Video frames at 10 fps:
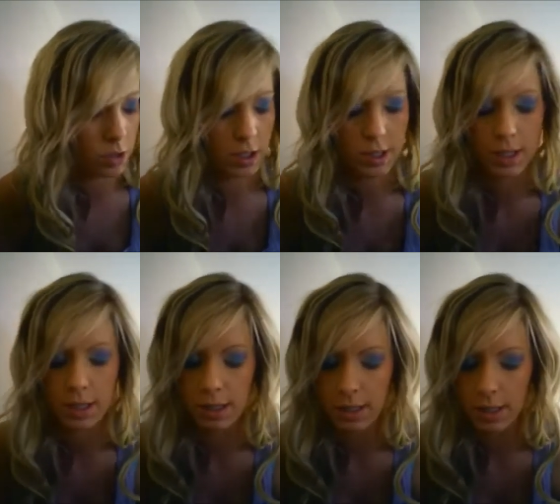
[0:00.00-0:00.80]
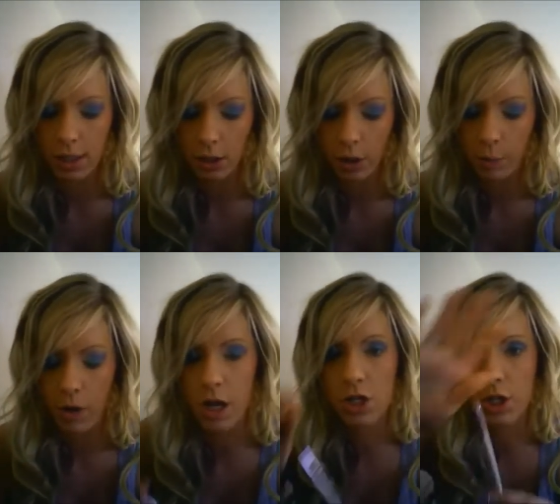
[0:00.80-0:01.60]
this concealer
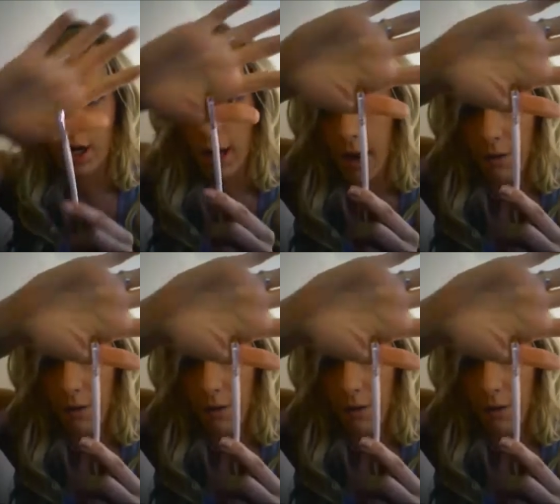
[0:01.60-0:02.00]
brush that I got